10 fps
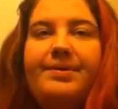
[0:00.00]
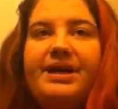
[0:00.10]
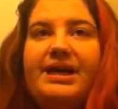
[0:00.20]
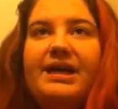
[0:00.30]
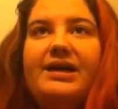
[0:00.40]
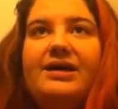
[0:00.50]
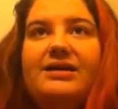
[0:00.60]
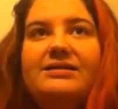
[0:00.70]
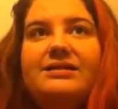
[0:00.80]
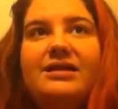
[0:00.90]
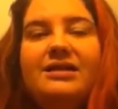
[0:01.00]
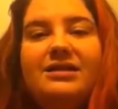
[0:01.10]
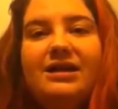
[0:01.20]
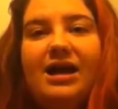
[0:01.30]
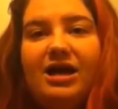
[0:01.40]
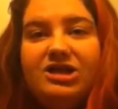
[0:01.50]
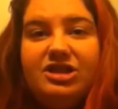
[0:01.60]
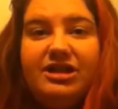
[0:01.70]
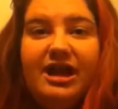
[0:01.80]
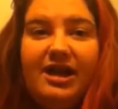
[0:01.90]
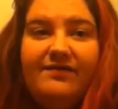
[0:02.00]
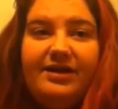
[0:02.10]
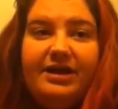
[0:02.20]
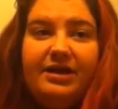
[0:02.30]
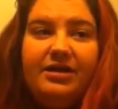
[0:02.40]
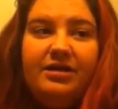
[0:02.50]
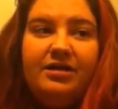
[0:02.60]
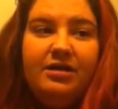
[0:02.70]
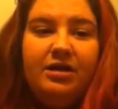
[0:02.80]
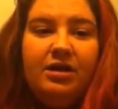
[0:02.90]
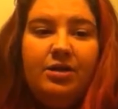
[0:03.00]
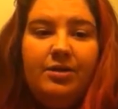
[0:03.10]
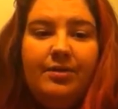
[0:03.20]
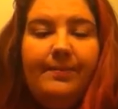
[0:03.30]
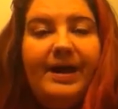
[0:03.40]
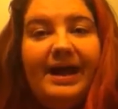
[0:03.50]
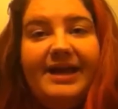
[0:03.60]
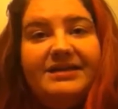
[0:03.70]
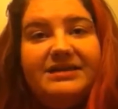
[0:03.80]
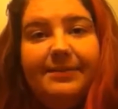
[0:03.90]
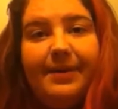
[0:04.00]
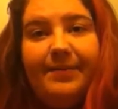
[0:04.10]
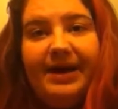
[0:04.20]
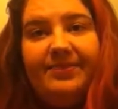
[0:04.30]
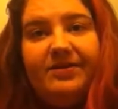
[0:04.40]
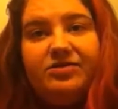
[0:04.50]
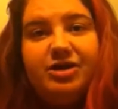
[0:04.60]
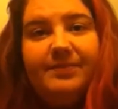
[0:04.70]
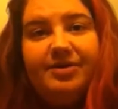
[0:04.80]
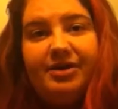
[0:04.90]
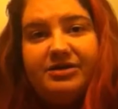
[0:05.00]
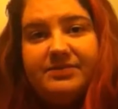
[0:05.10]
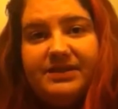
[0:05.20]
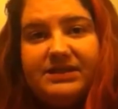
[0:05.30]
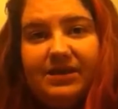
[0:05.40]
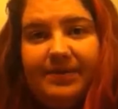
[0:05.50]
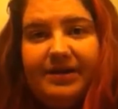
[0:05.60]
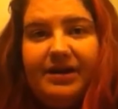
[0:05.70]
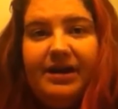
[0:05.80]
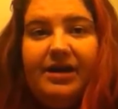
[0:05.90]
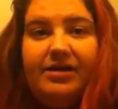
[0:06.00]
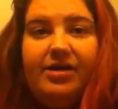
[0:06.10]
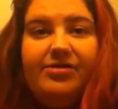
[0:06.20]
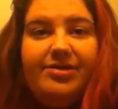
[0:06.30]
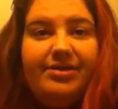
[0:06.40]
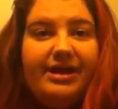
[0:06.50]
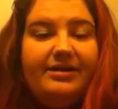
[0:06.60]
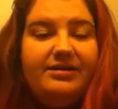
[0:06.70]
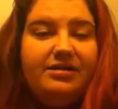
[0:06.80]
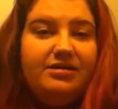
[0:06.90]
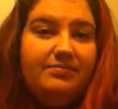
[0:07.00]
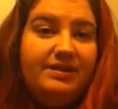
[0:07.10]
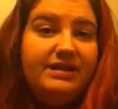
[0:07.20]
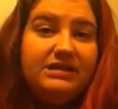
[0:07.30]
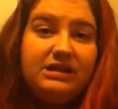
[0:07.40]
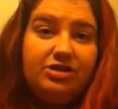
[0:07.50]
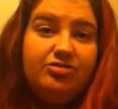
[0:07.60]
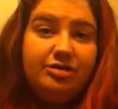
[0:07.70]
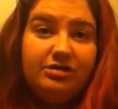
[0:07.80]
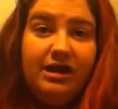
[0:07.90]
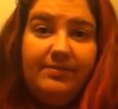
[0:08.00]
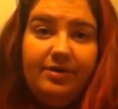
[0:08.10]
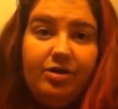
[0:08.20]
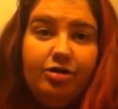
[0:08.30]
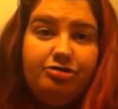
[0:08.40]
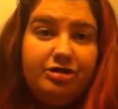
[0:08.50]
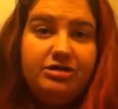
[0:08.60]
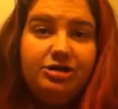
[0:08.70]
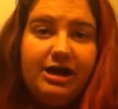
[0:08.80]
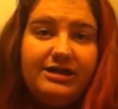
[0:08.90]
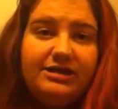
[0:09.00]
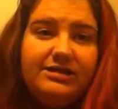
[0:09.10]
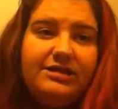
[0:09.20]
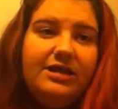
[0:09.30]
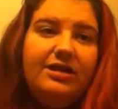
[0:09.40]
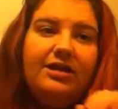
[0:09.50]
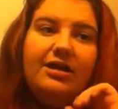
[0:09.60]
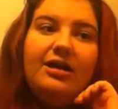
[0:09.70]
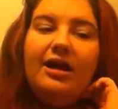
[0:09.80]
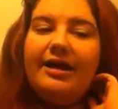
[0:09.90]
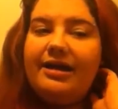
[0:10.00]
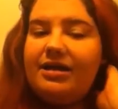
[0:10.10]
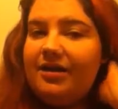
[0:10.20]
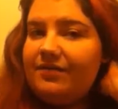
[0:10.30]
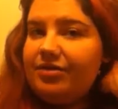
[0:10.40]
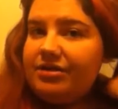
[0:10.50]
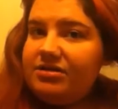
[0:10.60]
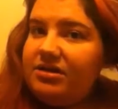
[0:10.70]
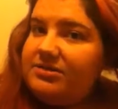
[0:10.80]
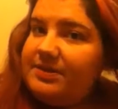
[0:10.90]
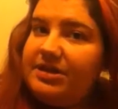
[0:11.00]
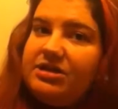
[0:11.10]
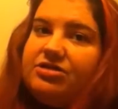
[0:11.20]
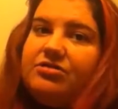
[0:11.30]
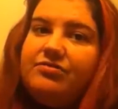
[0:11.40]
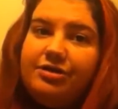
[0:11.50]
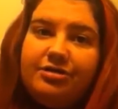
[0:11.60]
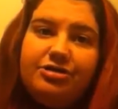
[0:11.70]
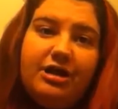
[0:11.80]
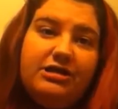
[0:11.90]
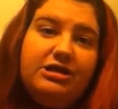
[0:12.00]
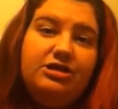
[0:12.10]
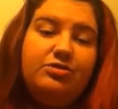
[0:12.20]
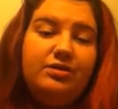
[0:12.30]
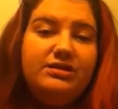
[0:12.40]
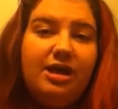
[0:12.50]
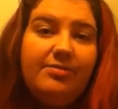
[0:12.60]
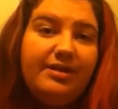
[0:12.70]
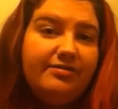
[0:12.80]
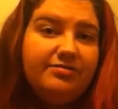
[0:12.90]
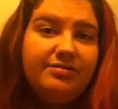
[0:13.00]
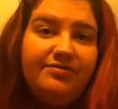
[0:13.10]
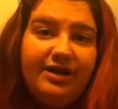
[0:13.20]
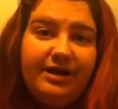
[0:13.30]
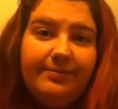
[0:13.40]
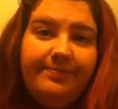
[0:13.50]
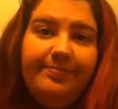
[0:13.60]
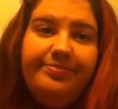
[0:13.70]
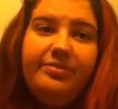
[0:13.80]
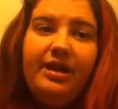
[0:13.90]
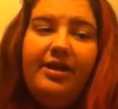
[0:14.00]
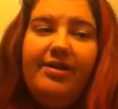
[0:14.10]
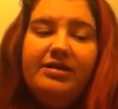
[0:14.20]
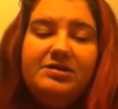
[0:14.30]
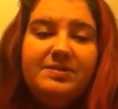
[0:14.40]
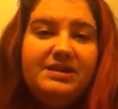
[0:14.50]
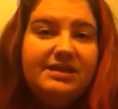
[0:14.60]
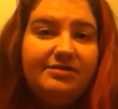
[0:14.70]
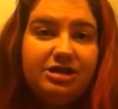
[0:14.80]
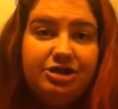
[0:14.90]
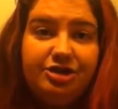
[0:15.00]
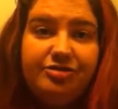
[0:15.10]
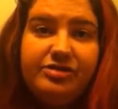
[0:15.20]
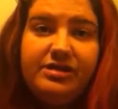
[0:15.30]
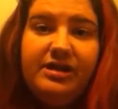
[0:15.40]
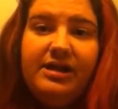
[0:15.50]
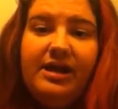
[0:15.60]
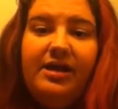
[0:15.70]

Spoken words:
because I started having pains in my back that was wrapping around to my stomach, and I know that that can be considered real labor or real contractions. And I've only experienced real contractions one time, and that was with Nevaeh, and that was because I was induced